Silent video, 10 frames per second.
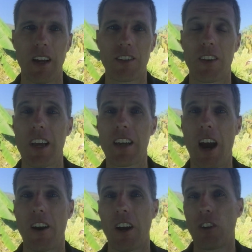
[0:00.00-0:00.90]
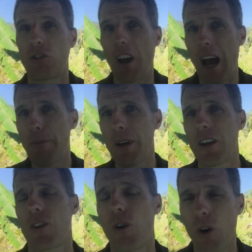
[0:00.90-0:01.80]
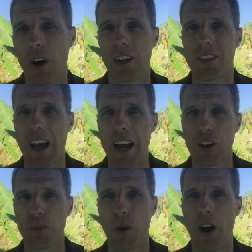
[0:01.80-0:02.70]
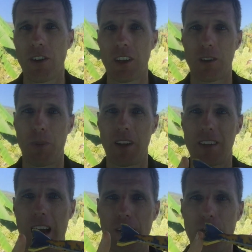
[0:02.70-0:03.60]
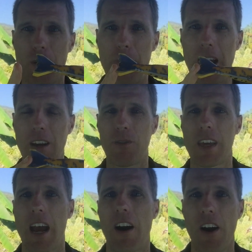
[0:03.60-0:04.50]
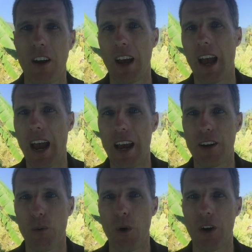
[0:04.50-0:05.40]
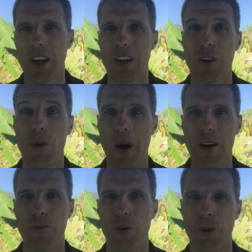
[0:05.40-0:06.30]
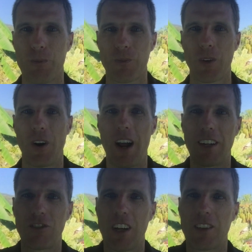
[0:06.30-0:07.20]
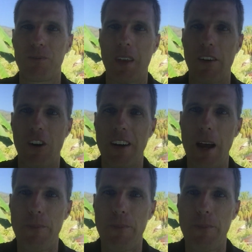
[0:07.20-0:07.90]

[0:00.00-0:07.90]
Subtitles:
So there you go. Sharpen your sales process by starting from the back of the arrow and working your way forward. Alrighty, cheers. Have a great day.